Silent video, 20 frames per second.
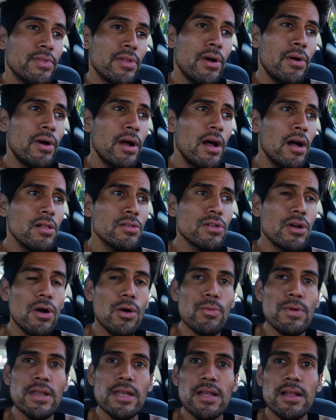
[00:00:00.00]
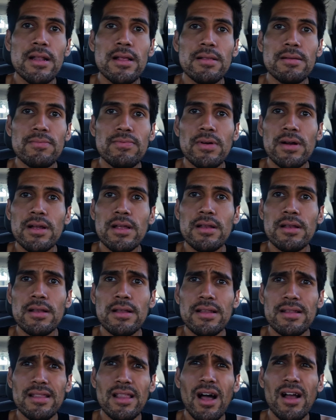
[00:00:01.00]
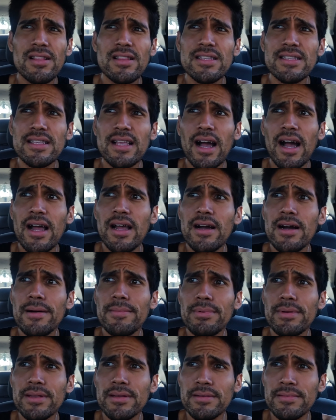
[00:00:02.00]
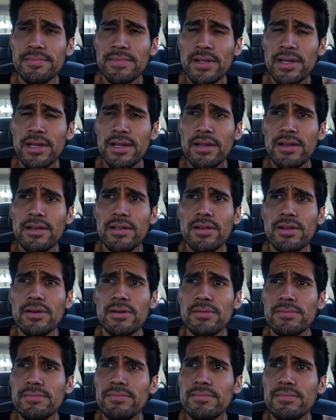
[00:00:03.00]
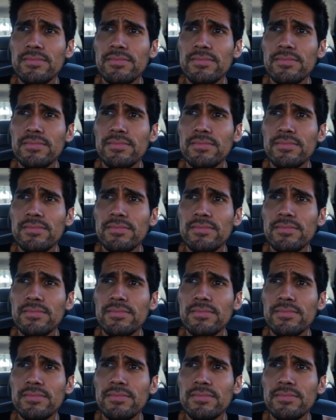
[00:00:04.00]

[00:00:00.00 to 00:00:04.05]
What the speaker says: oh hell no, we need to fucking lock this guy up and, you know,